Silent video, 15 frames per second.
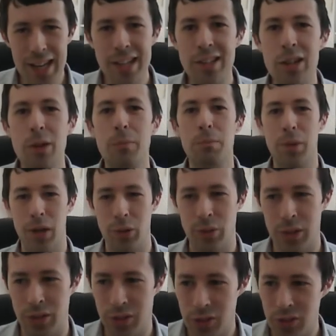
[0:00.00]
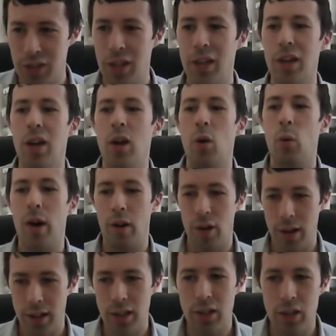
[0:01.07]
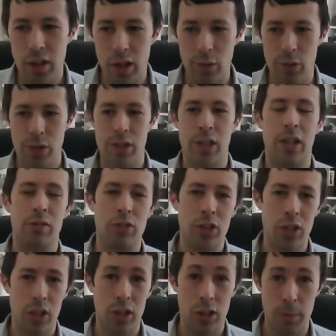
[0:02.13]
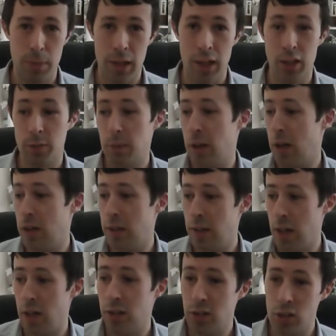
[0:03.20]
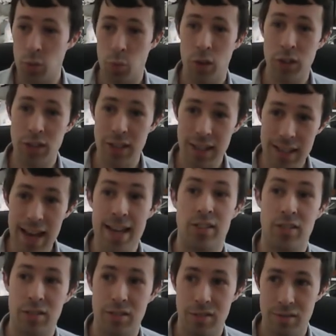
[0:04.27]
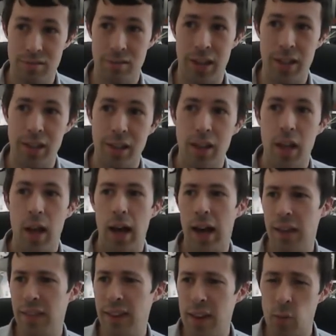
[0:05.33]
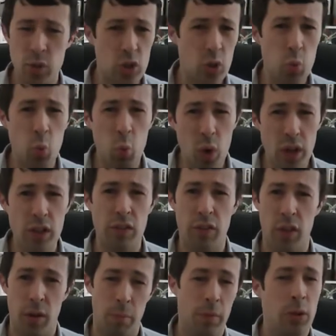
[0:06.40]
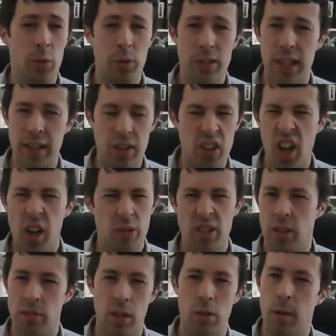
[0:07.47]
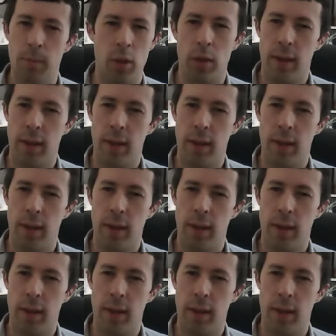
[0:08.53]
components where I can know that I've secured a pass mark? And the answer was yes, right? I think it was just one of them who said, no, I'm not.